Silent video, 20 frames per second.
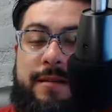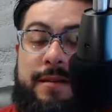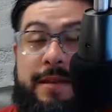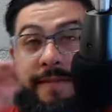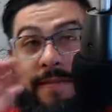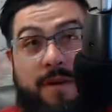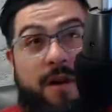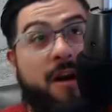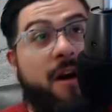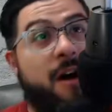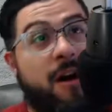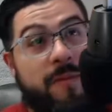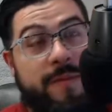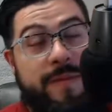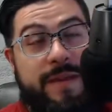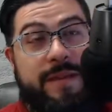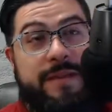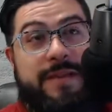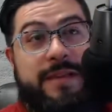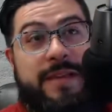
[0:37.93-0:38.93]
leave a
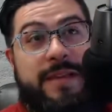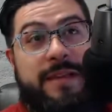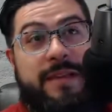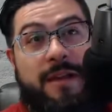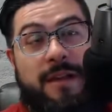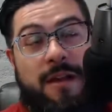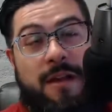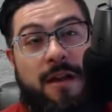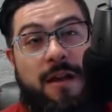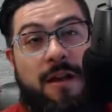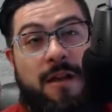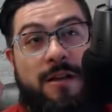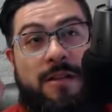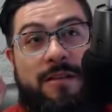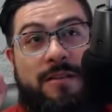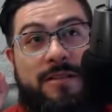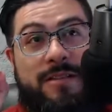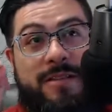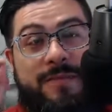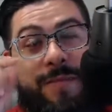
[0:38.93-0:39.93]
comment.
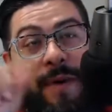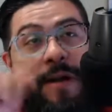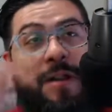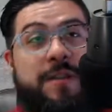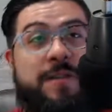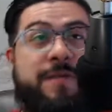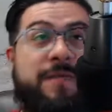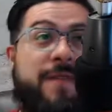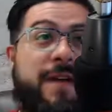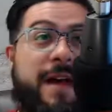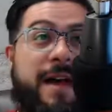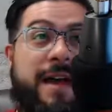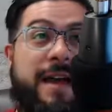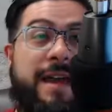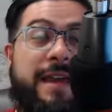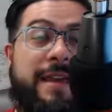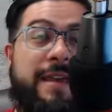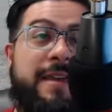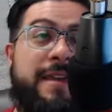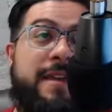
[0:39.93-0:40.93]
On
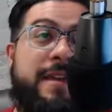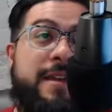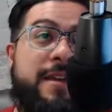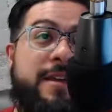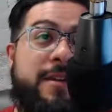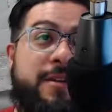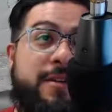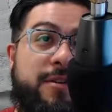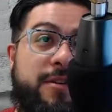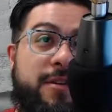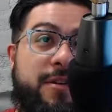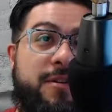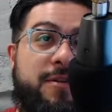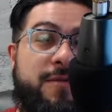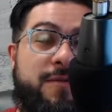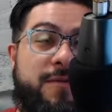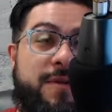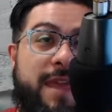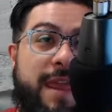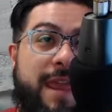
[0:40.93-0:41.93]
Spotify,
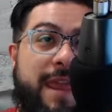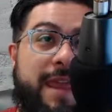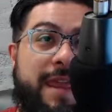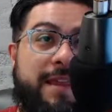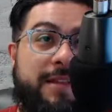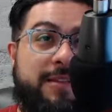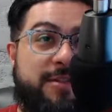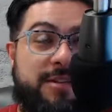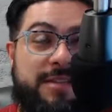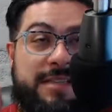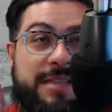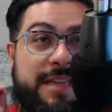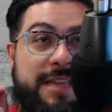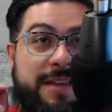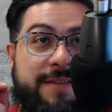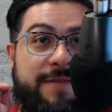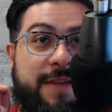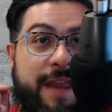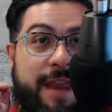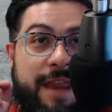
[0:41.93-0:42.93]
you can just
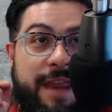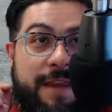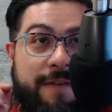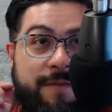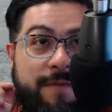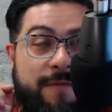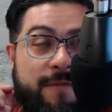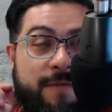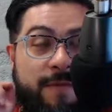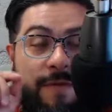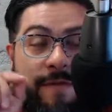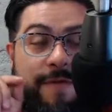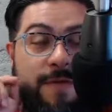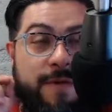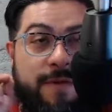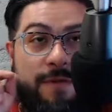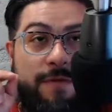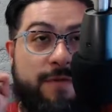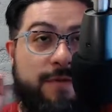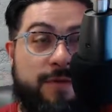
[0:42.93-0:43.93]
leave a
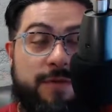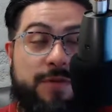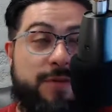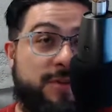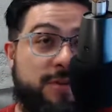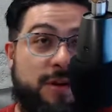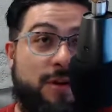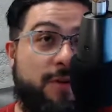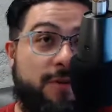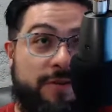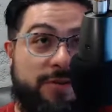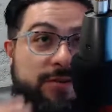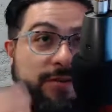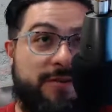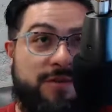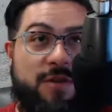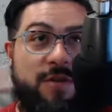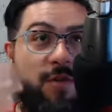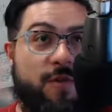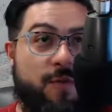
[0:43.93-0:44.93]
review through the stars.
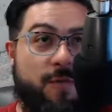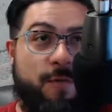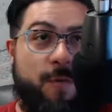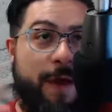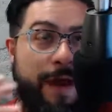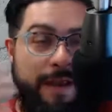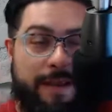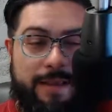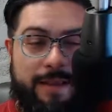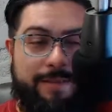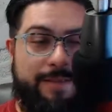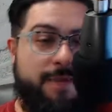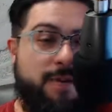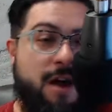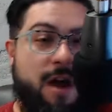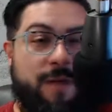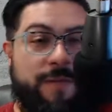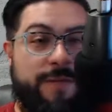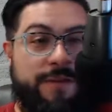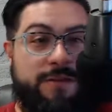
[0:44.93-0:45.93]
There's no way to leave a
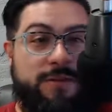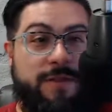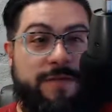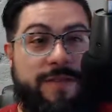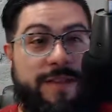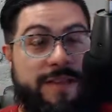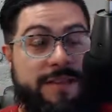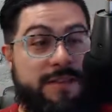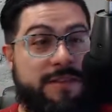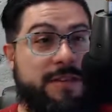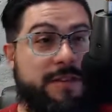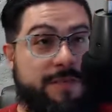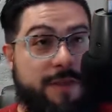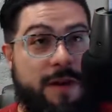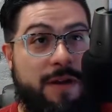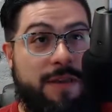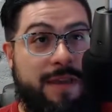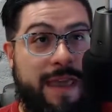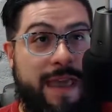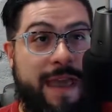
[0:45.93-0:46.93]
comment. So if you listen to this
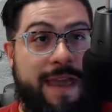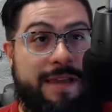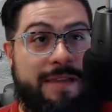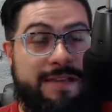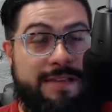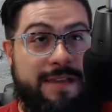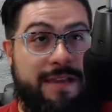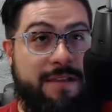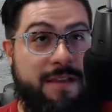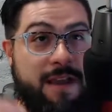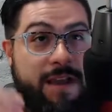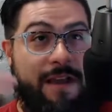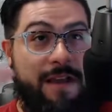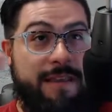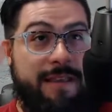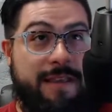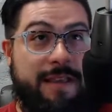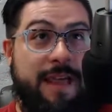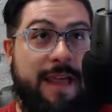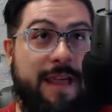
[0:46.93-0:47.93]
podcast, not
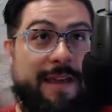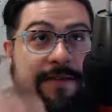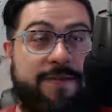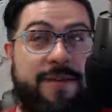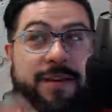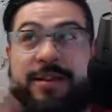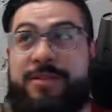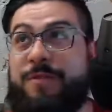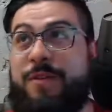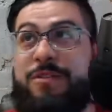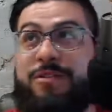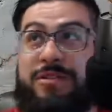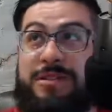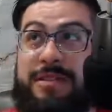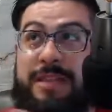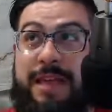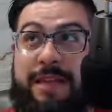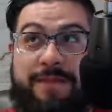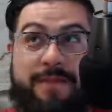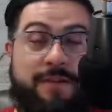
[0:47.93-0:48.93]
in the live, if you guys watch
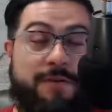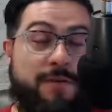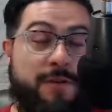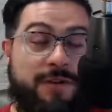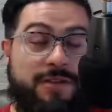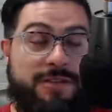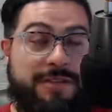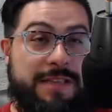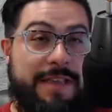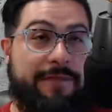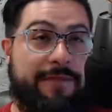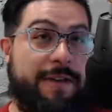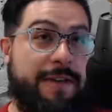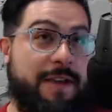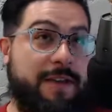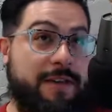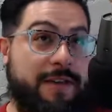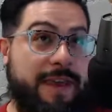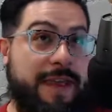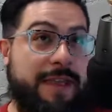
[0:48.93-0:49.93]
this live right
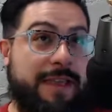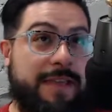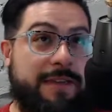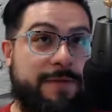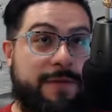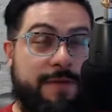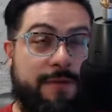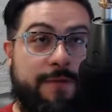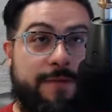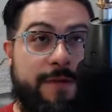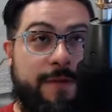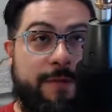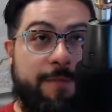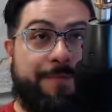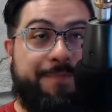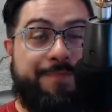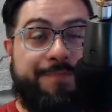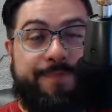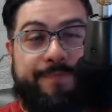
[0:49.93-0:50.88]
now, you can't leave me a review.